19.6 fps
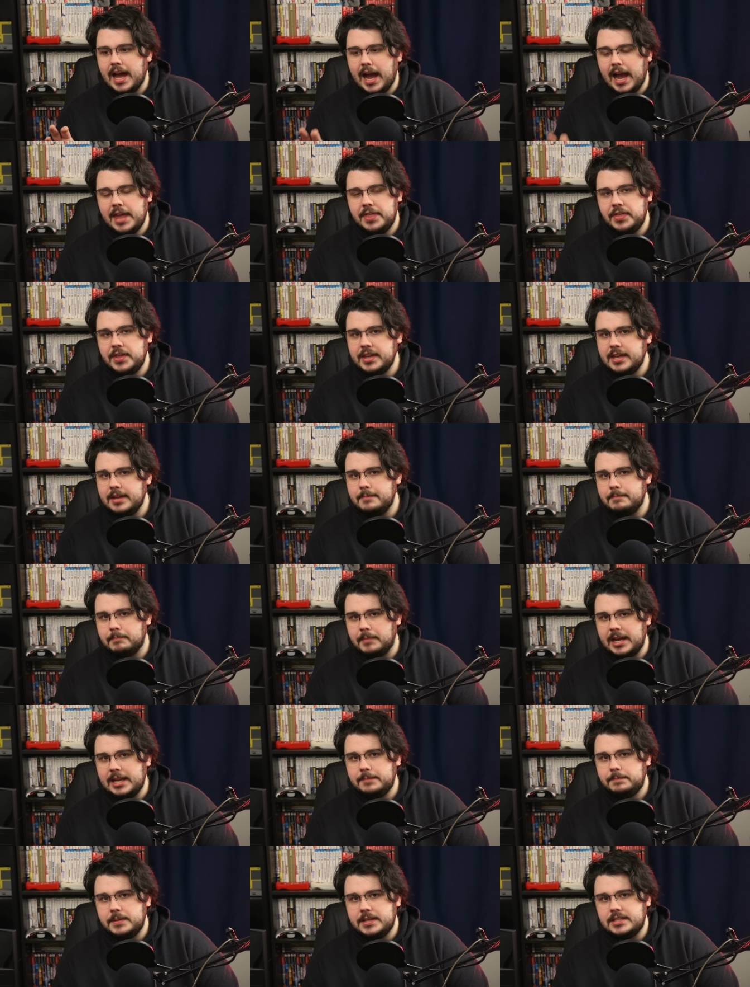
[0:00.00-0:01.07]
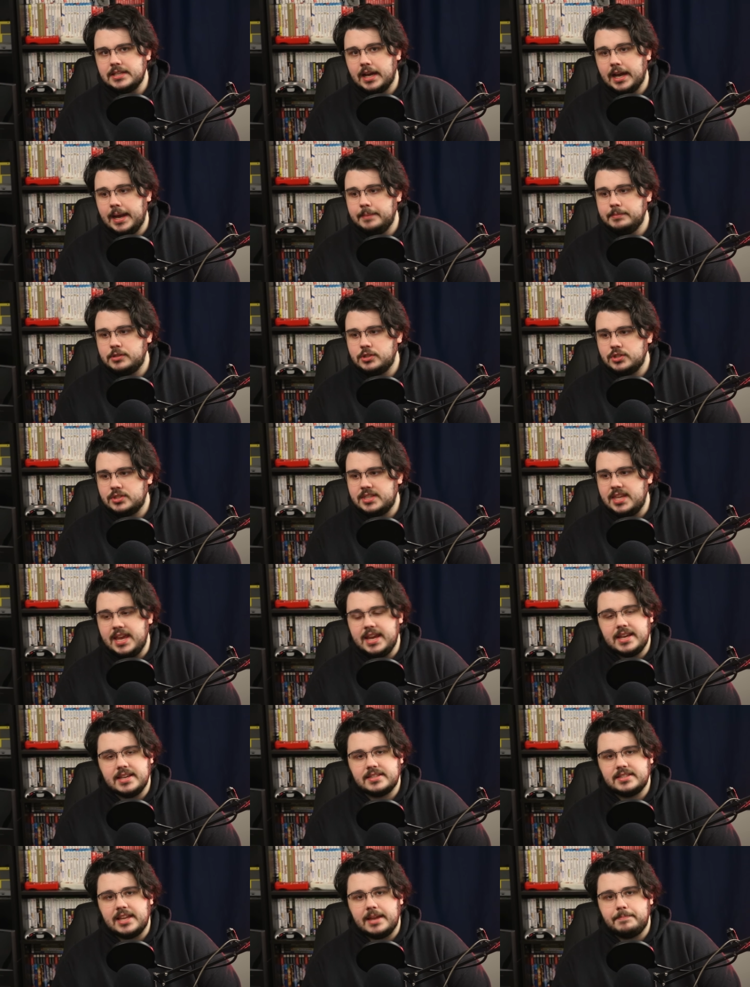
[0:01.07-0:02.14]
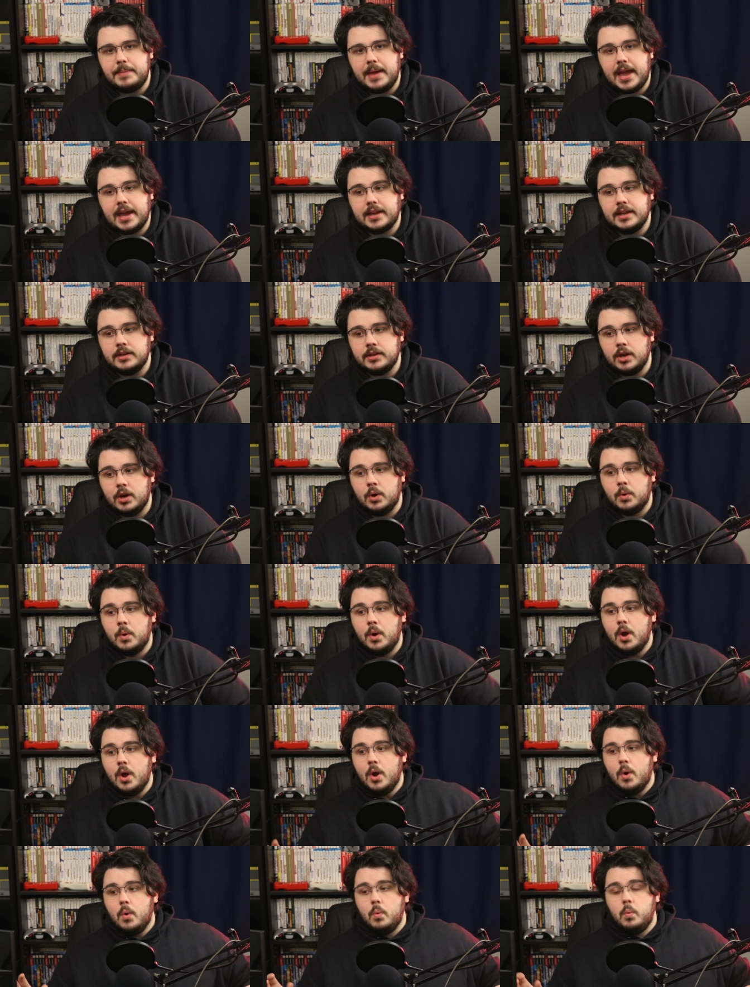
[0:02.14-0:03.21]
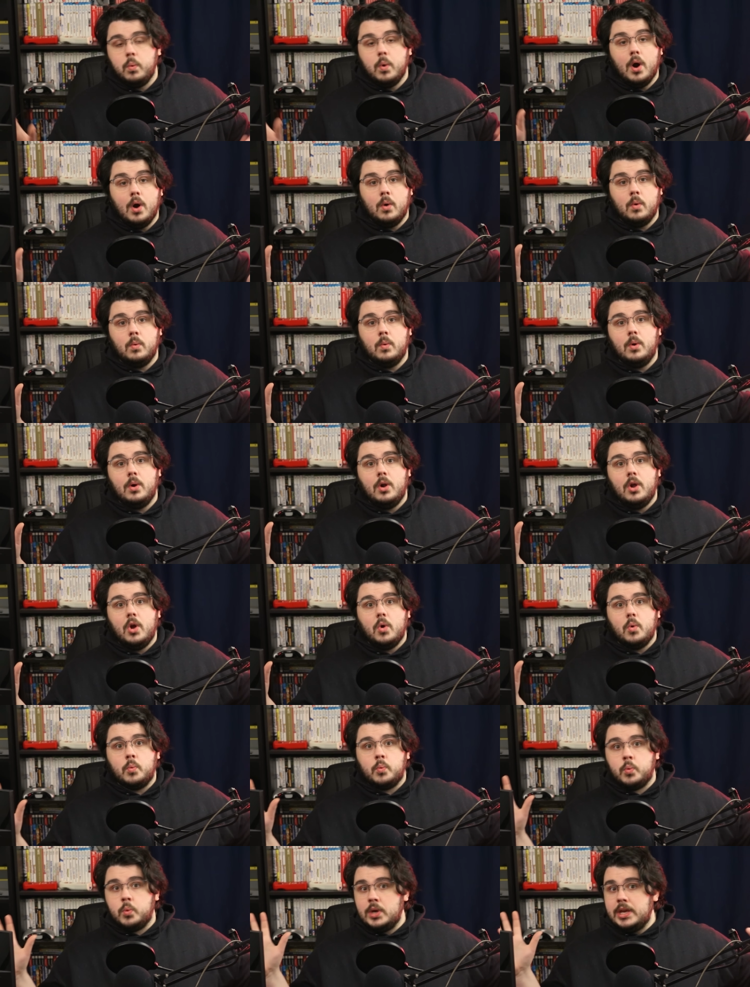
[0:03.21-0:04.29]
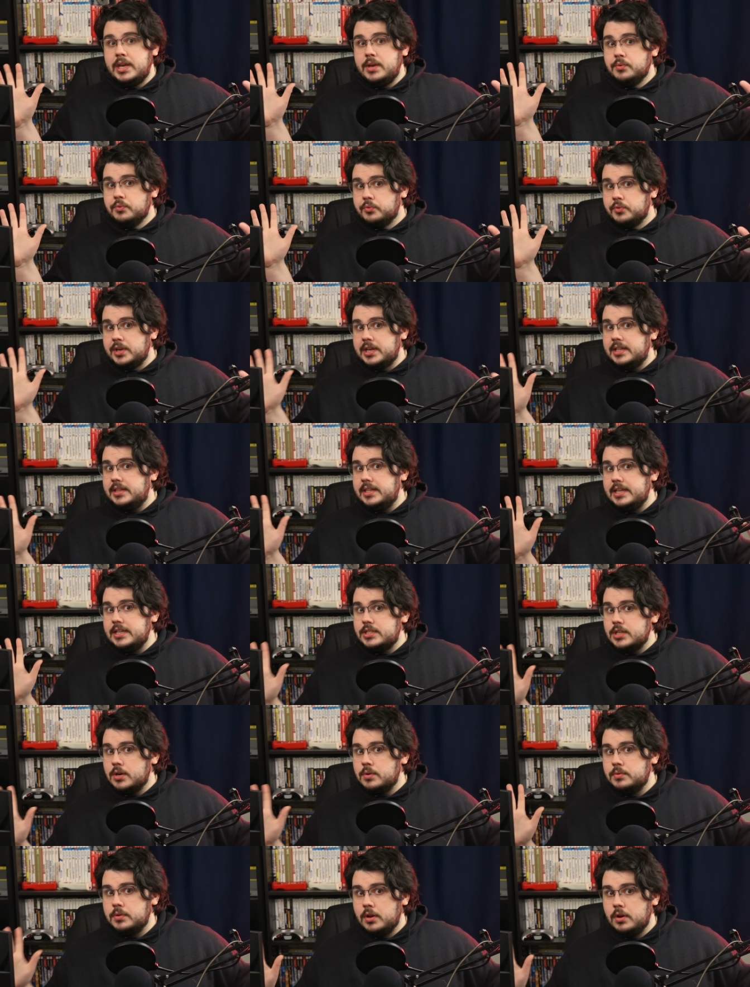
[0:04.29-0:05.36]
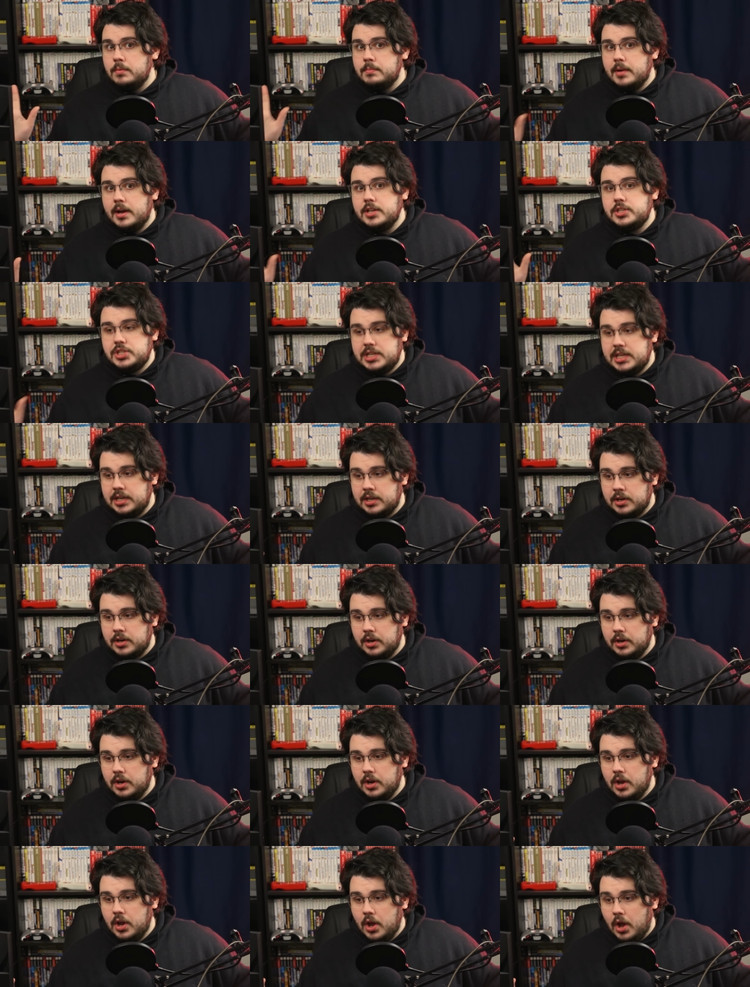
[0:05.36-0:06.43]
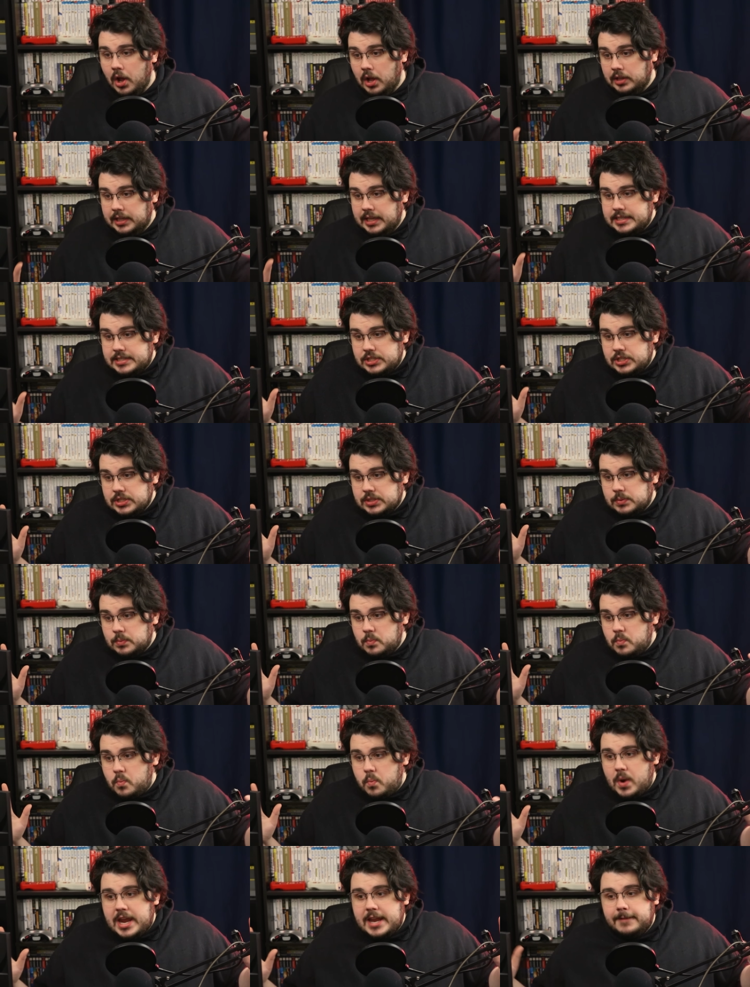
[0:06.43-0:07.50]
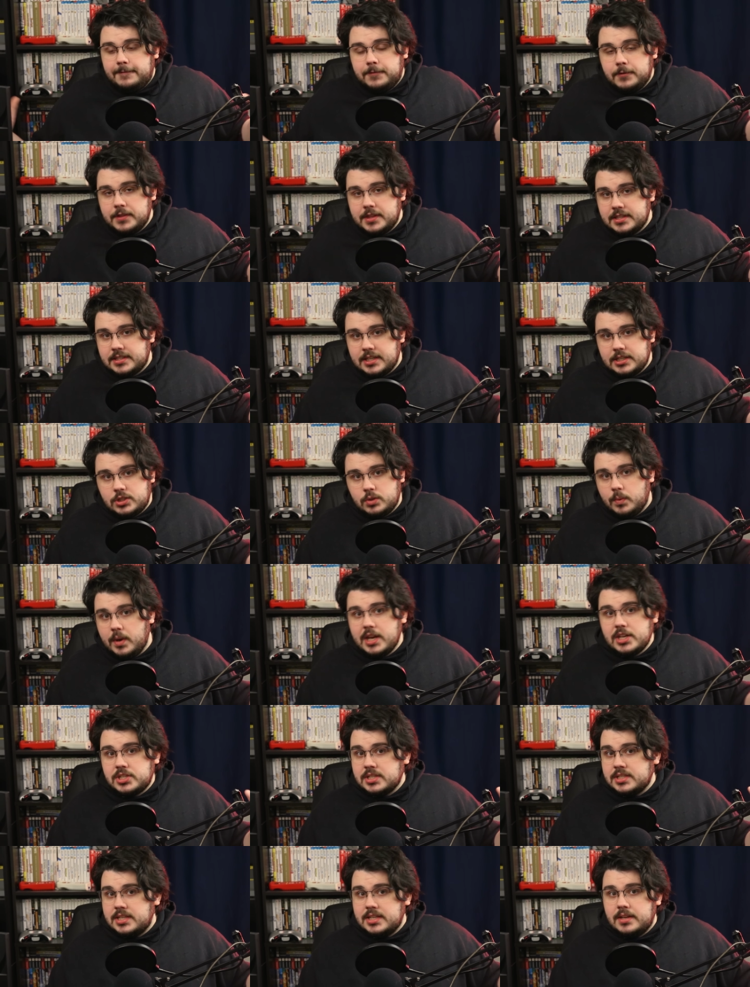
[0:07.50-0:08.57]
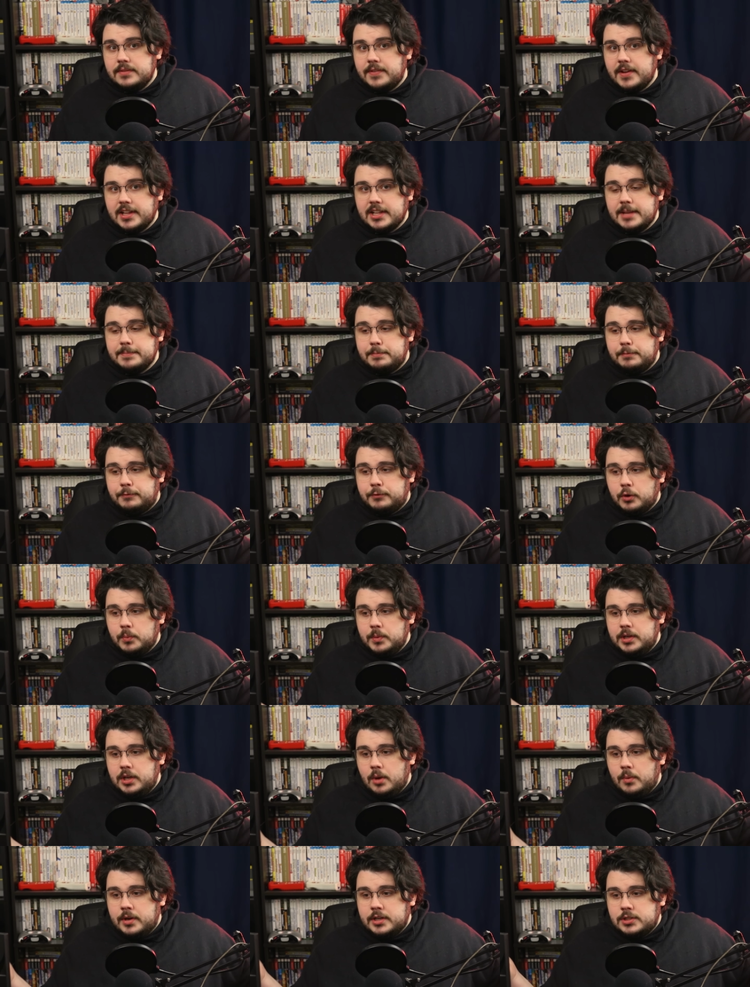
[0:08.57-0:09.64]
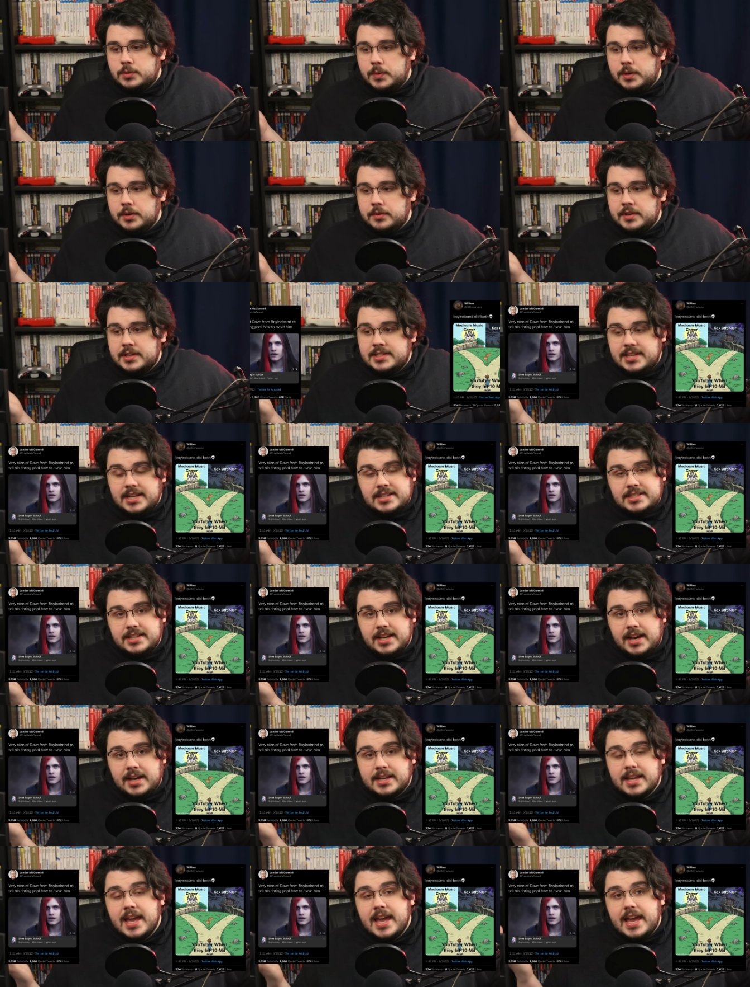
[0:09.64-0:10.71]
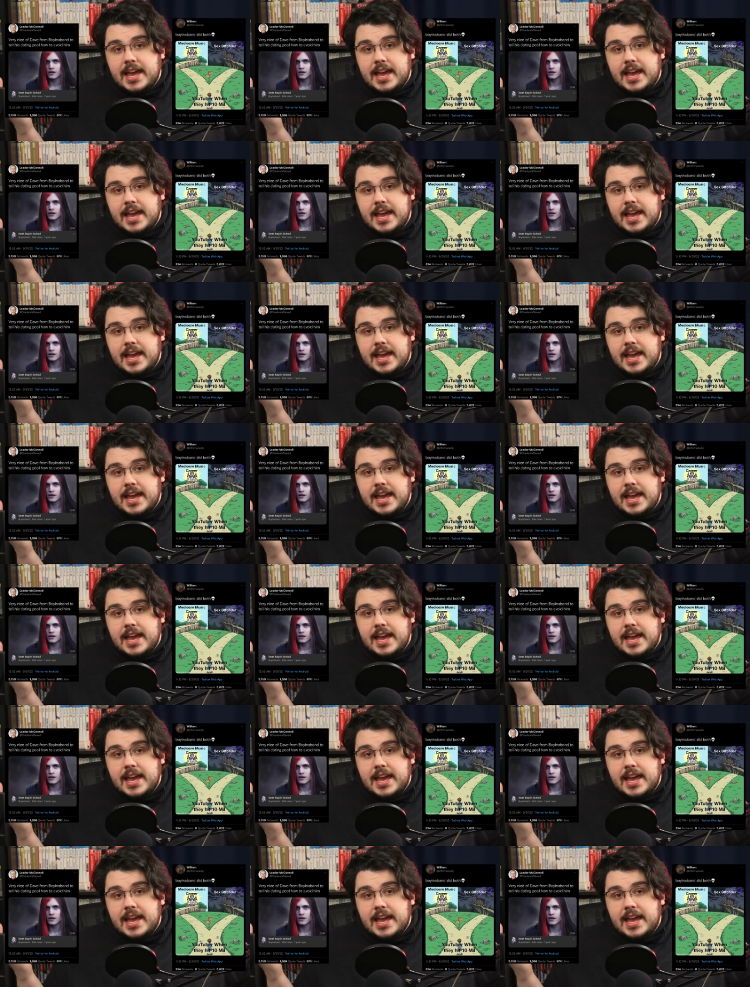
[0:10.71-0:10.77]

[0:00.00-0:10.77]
I think it might be time to just take a step back and go, whoa, we really don't know much here. Let's just wait for the situation to develop before we go on Twitter and TikTok